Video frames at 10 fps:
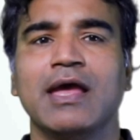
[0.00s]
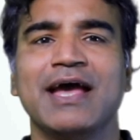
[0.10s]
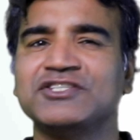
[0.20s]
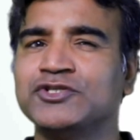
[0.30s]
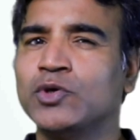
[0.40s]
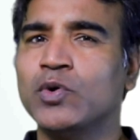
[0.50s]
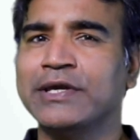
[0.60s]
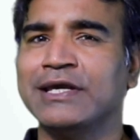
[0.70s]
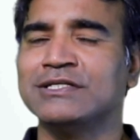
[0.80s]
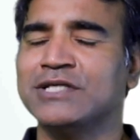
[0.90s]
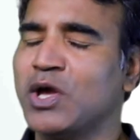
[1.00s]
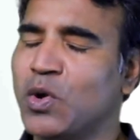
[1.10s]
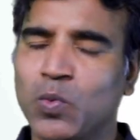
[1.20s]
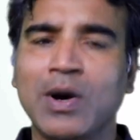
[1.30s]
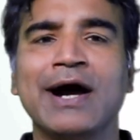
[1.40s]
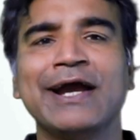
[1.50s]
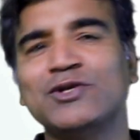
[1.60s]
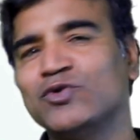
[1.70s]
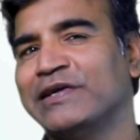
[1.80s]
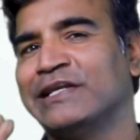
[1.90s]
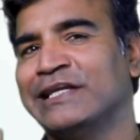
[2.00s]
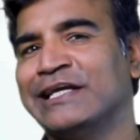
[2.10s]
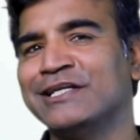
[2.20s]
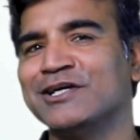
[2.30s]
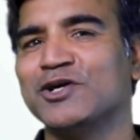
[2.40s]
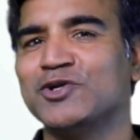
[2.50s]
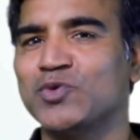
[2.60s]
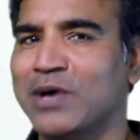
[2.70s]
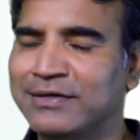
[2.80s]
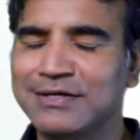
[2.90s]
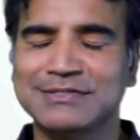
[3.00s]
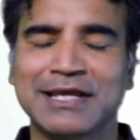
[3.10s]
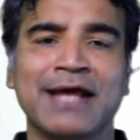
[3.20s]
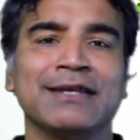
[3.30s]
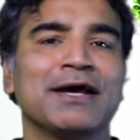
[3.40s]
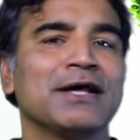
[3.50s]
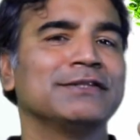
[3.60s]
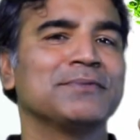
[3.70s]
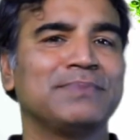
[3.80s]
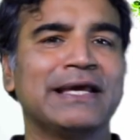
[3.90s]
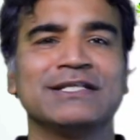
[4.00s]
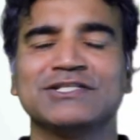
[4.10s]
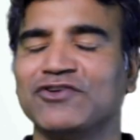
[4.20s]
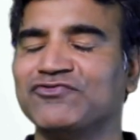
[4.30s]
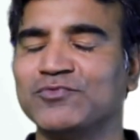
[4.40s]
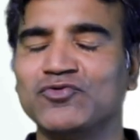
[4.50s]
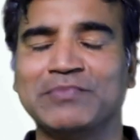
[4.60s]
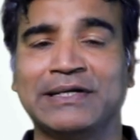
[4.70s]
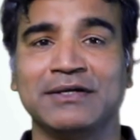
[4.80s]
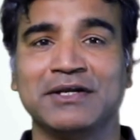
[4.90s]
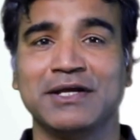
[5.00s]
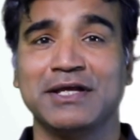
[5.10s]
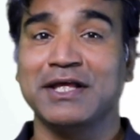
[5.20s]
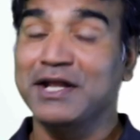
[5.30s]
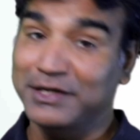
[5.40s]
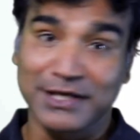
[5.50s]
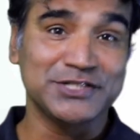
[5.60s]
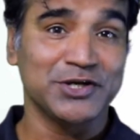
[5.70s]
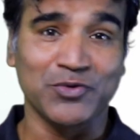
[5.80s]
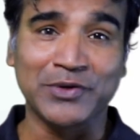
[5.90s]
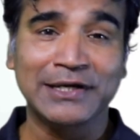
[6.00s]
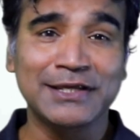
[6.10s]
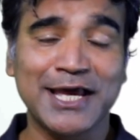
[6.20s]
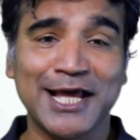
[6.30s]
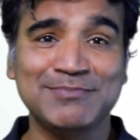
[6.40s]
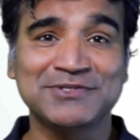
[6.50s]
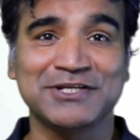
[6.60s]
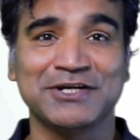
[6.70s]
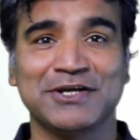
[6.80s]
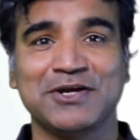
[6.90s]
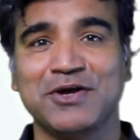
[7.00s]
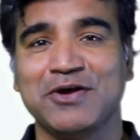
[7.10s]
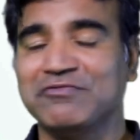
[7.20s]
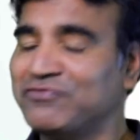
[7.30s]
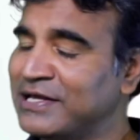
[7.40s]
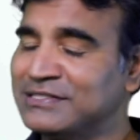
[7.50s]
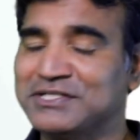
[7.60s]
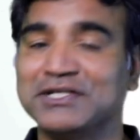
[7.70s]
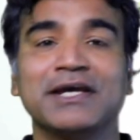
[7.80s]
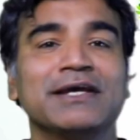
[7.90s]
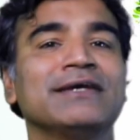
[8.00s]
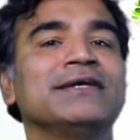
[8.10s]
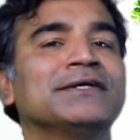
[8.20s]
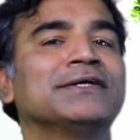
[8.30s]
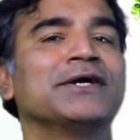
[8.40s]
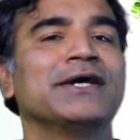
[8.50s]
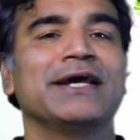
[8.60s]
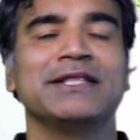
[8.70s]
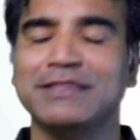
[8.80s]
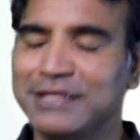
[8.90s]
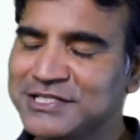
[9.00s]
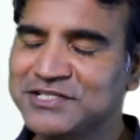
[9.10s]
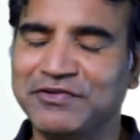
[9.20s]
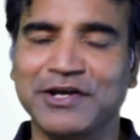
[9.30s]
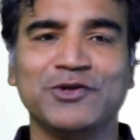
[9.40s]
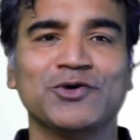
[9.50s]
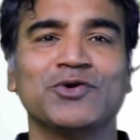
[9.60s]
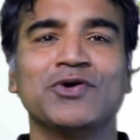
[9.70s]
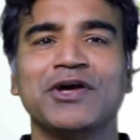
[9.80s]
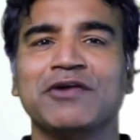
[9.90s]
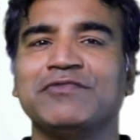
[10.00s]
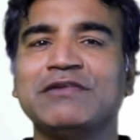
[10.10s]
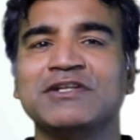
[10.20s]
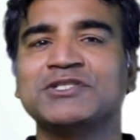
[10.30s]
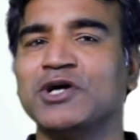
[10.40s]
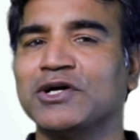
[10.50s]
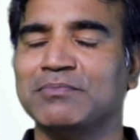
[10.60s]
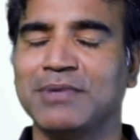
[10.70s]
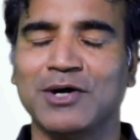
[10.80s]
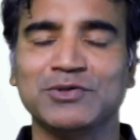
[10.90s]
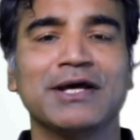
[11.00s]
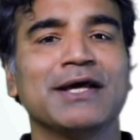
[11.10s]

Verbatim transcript: As yogis, why do we need to understand the planes of movement? Does it really help? Friends, here in this video, we will talk about